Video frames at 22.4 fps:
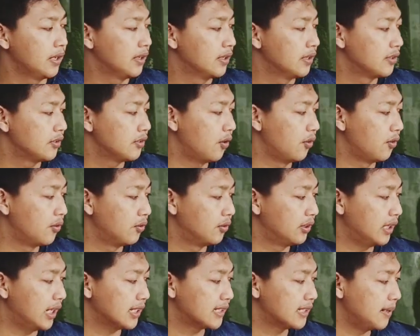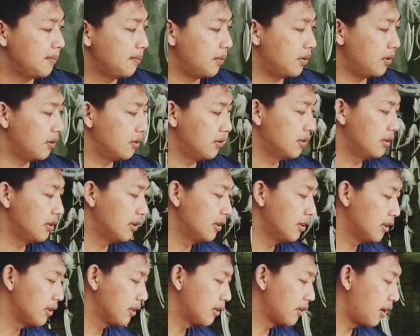So the example,
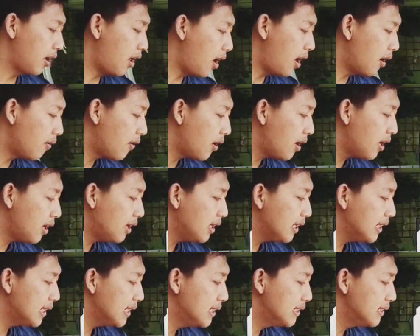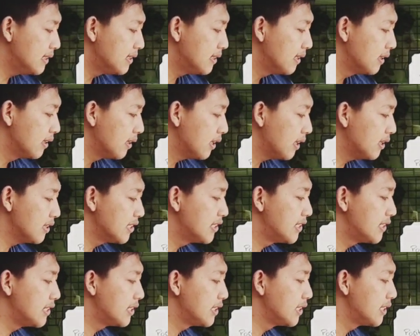Clara is as
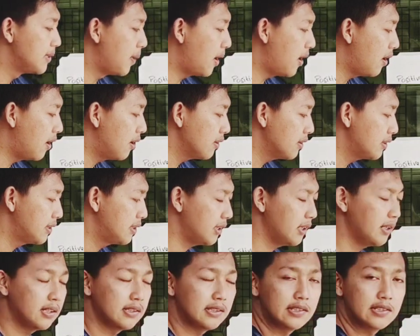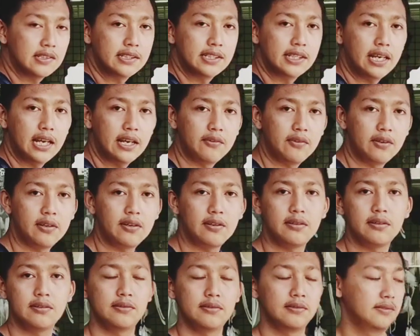smart as Carol.
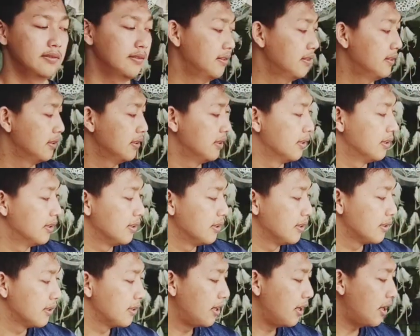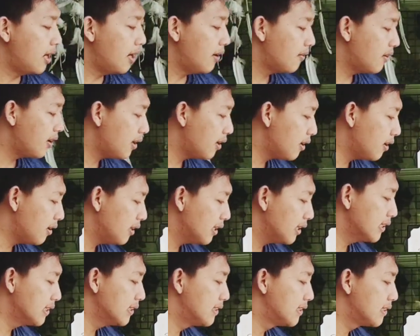Clara
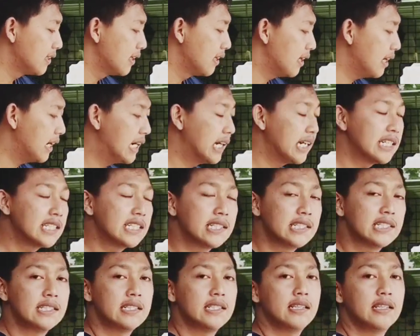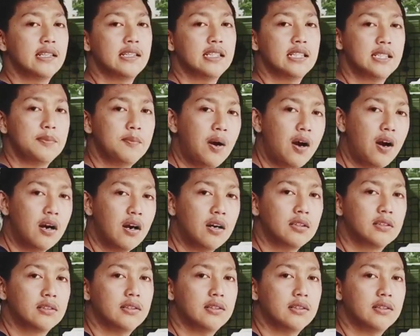is as smart